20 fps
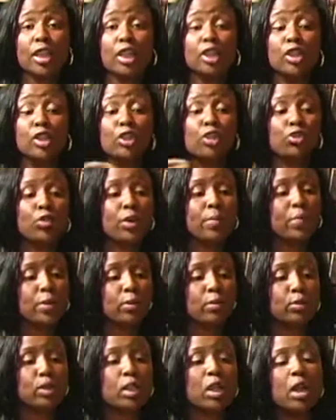it
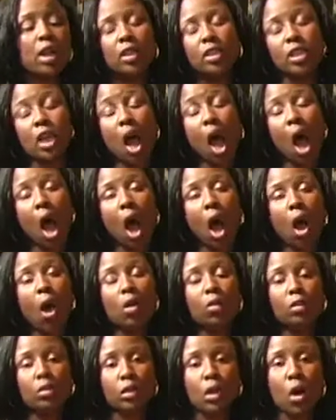distributes to
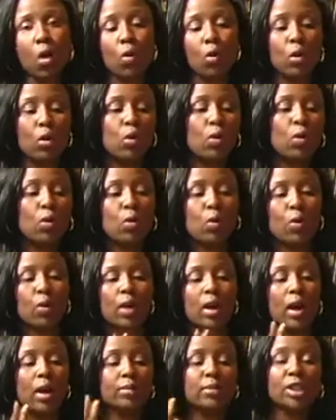all local
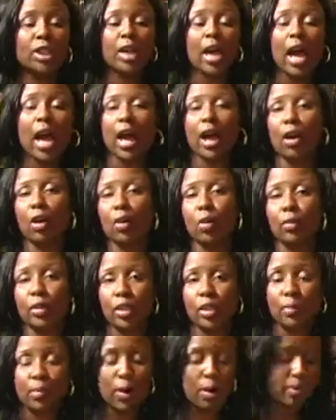Chicago and
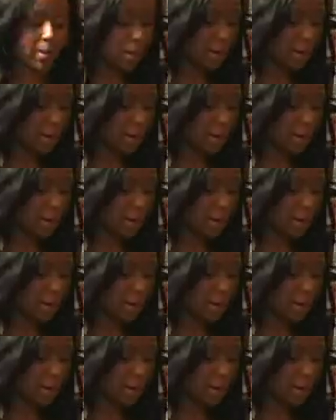suburban